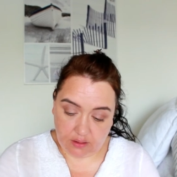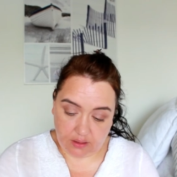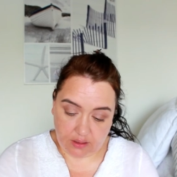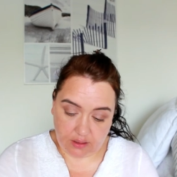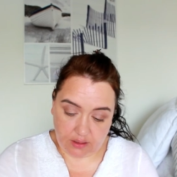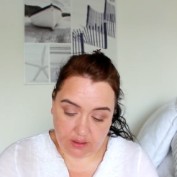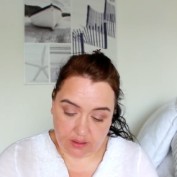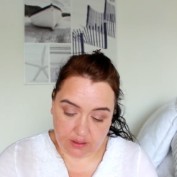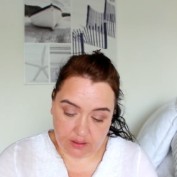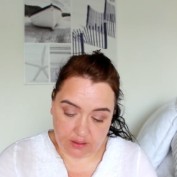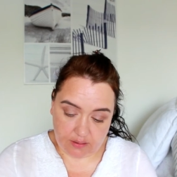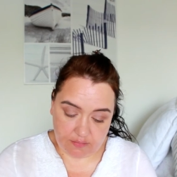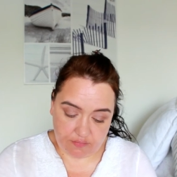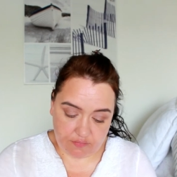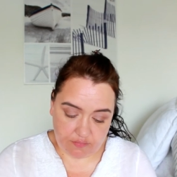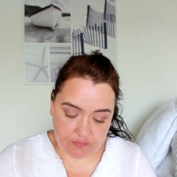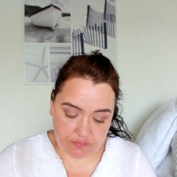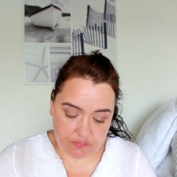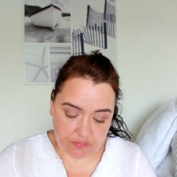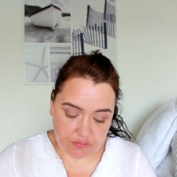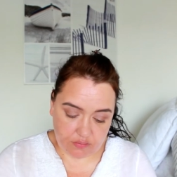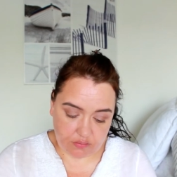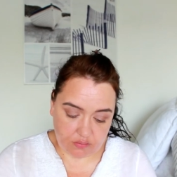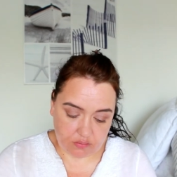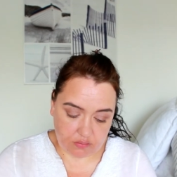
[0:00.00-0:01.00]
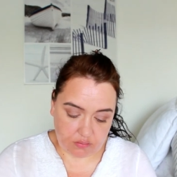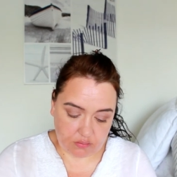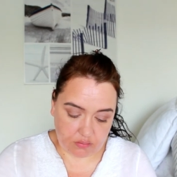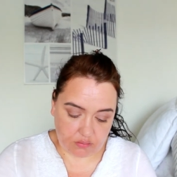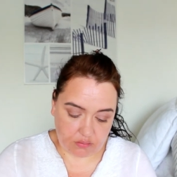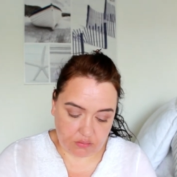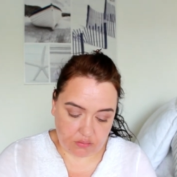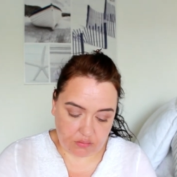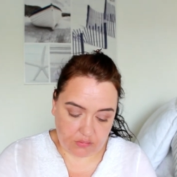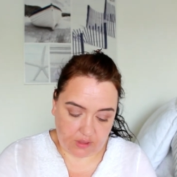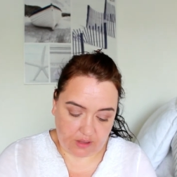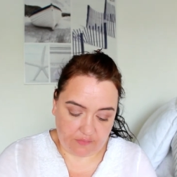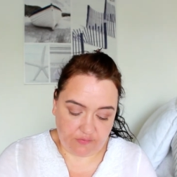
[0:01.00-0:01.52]

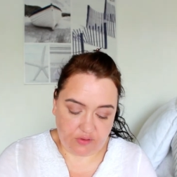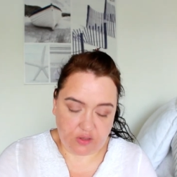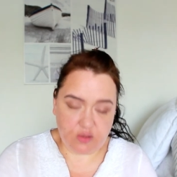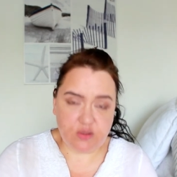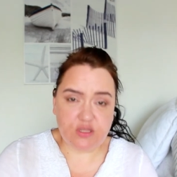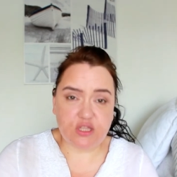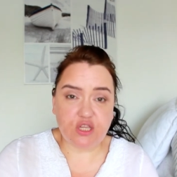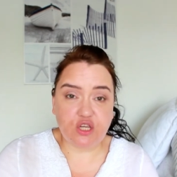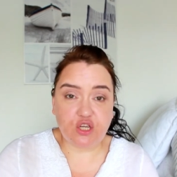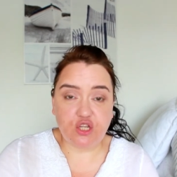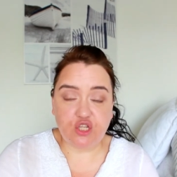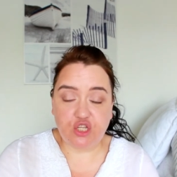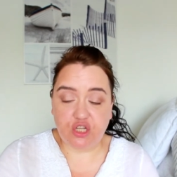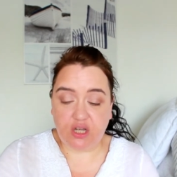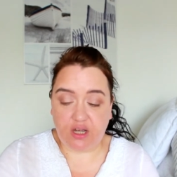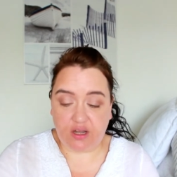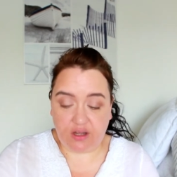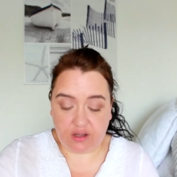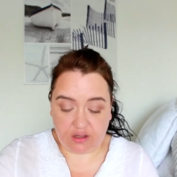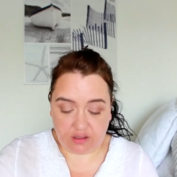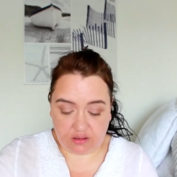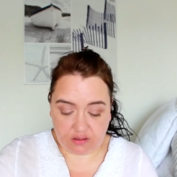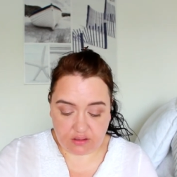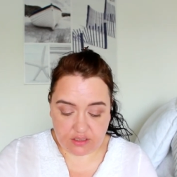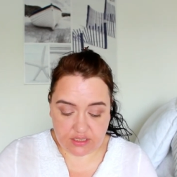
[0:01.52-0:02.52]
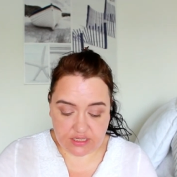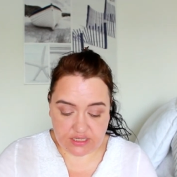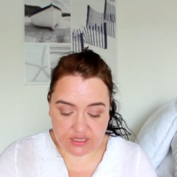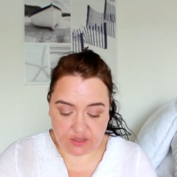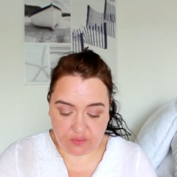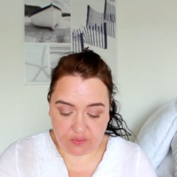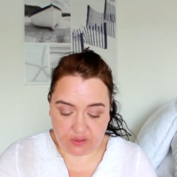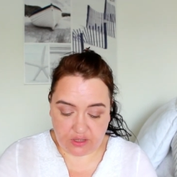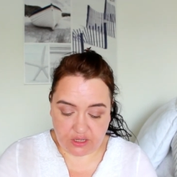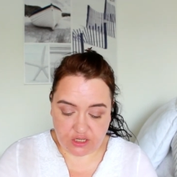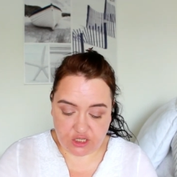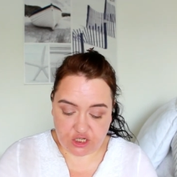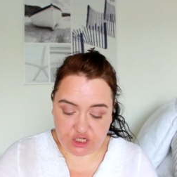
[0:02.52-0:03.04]
I've used the Kajal, so we're
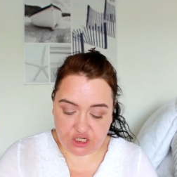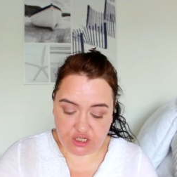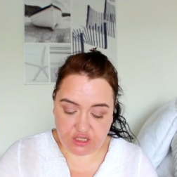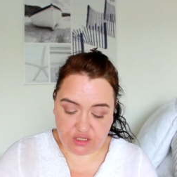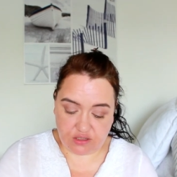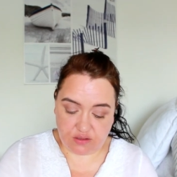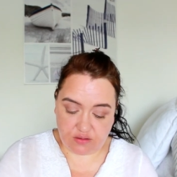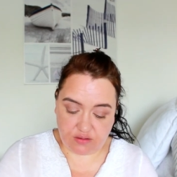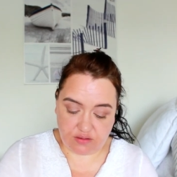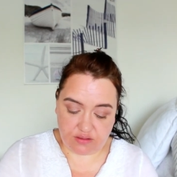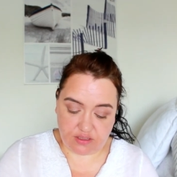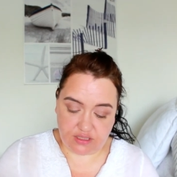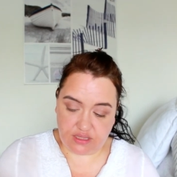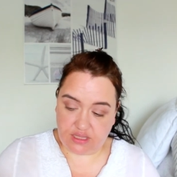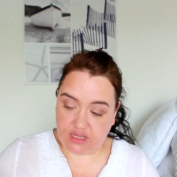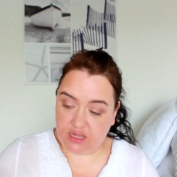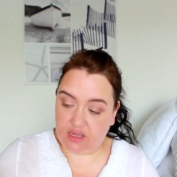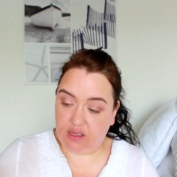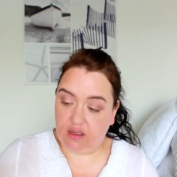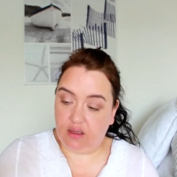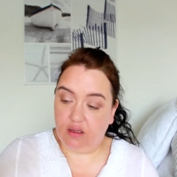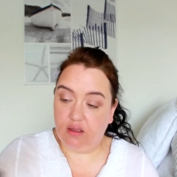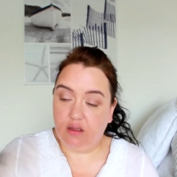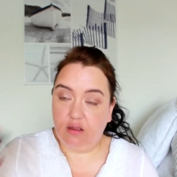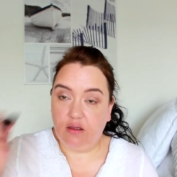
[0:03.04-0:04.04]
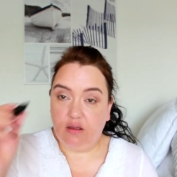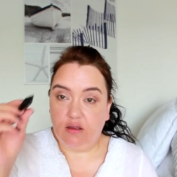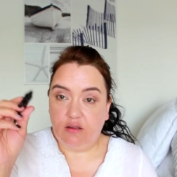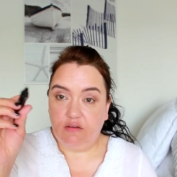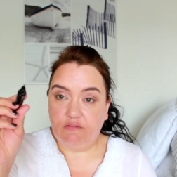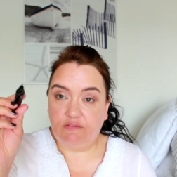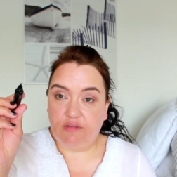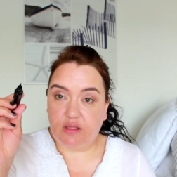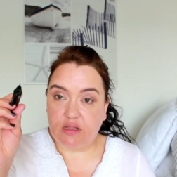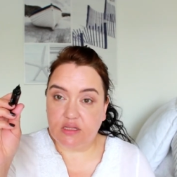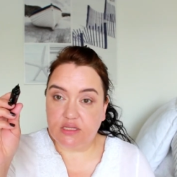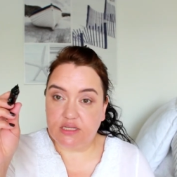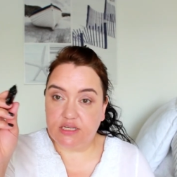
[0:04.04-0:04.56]
going to use the
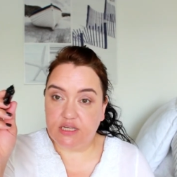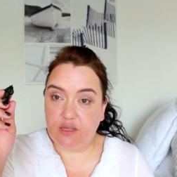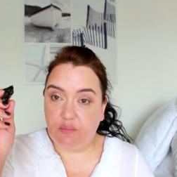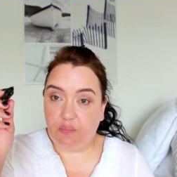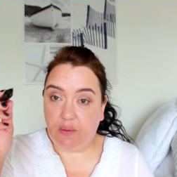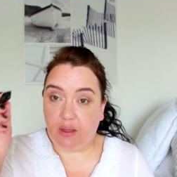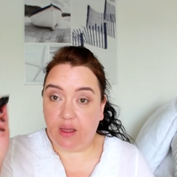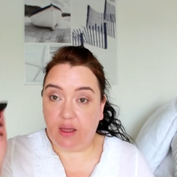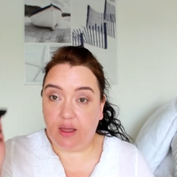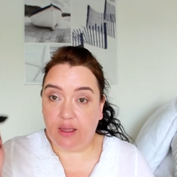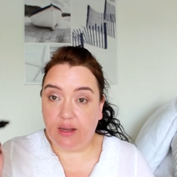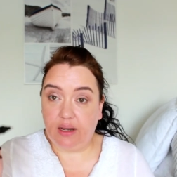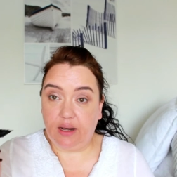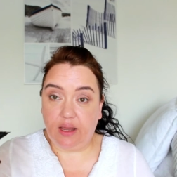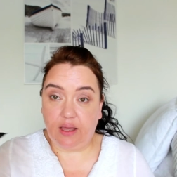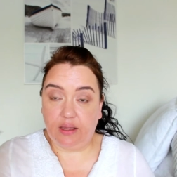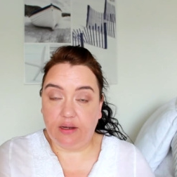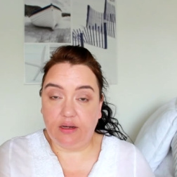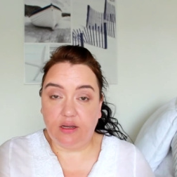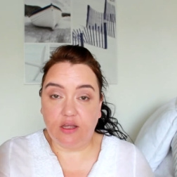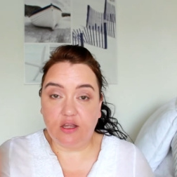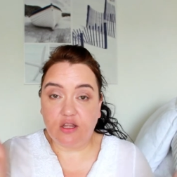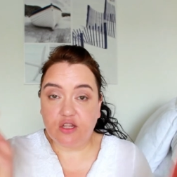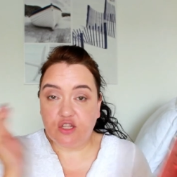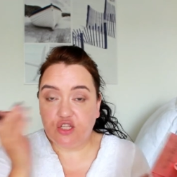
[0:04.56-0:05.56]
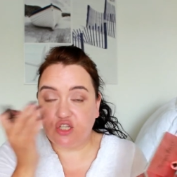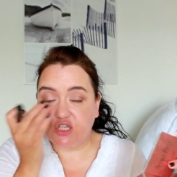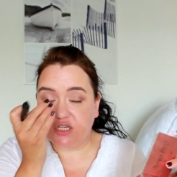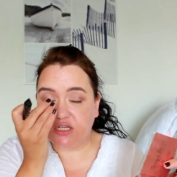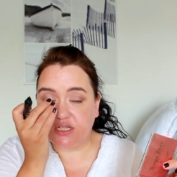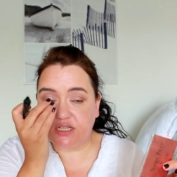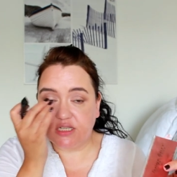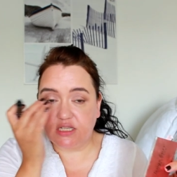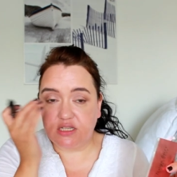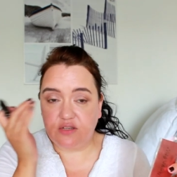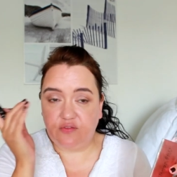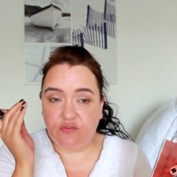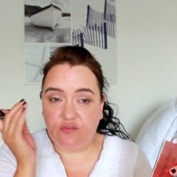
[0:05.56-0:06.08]
felt tip eyeliner.
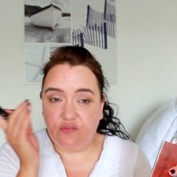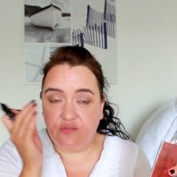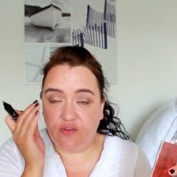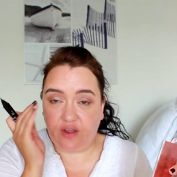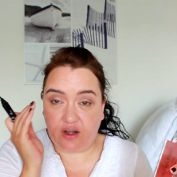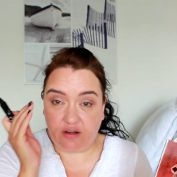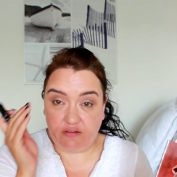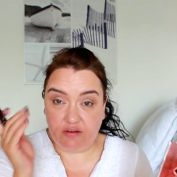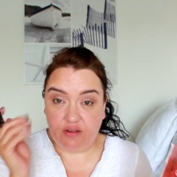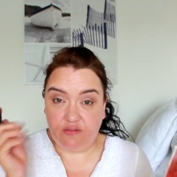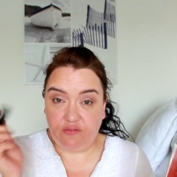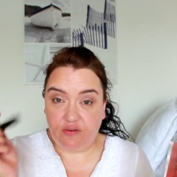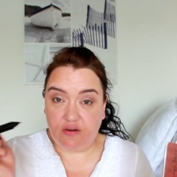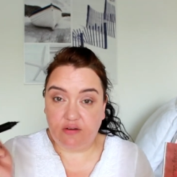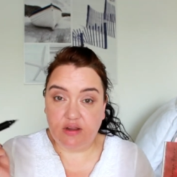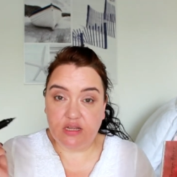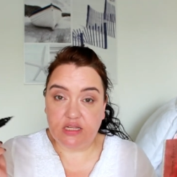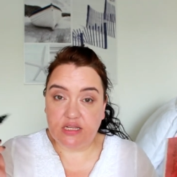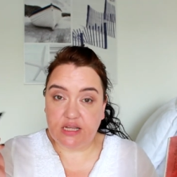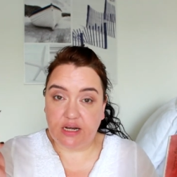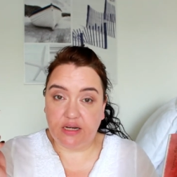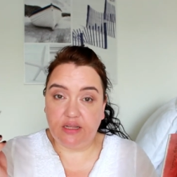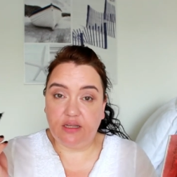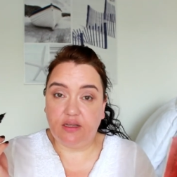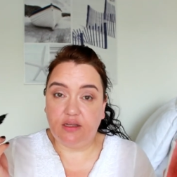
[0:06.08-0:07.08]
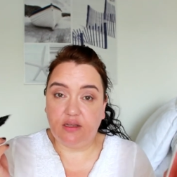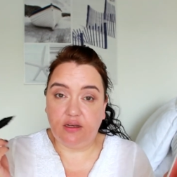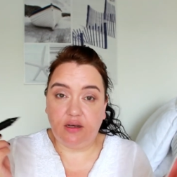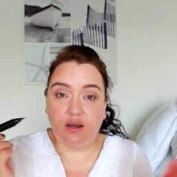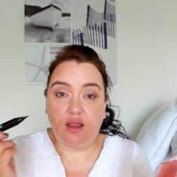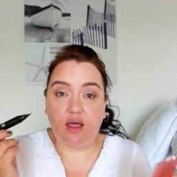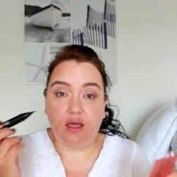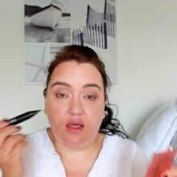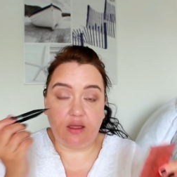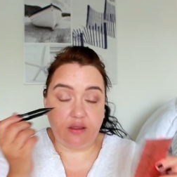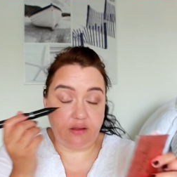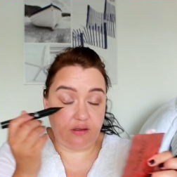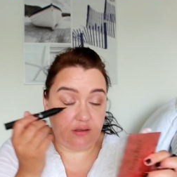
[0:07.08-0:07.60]
Just a very, very delicate
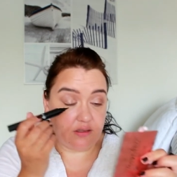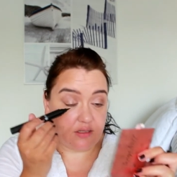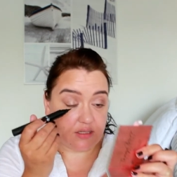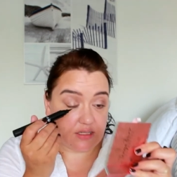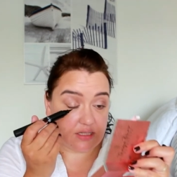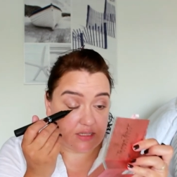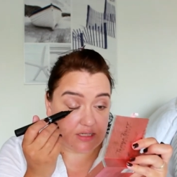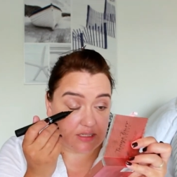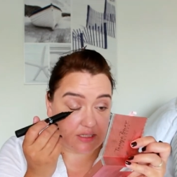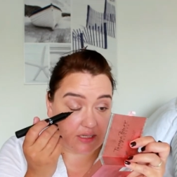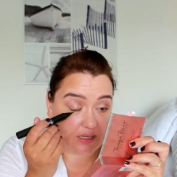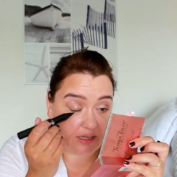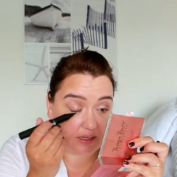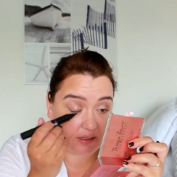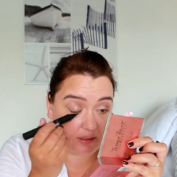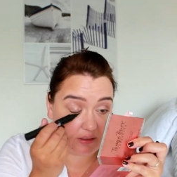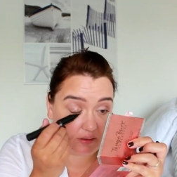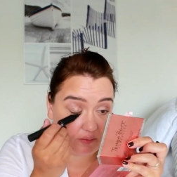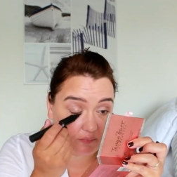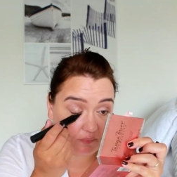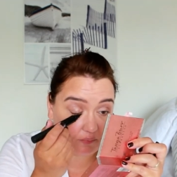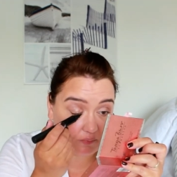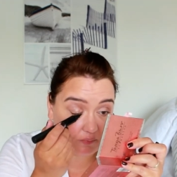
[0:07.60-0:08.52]
line today.